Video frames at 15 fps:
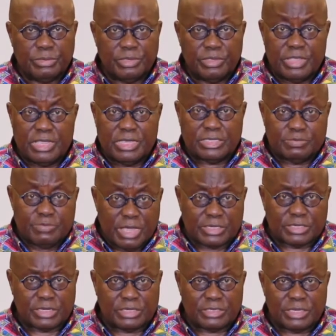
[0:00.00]
These
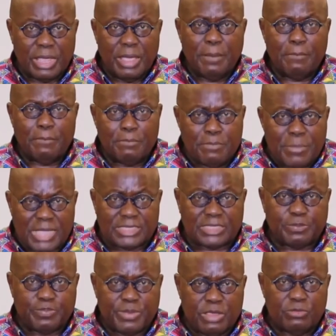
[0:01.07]
measures
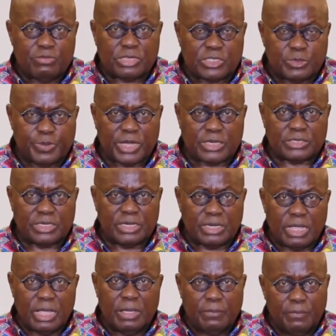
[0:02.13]
must be
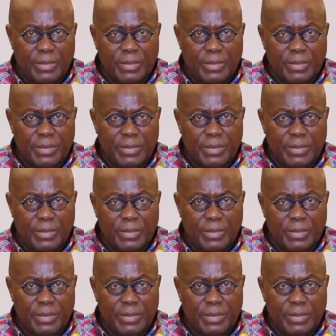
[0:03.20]
respected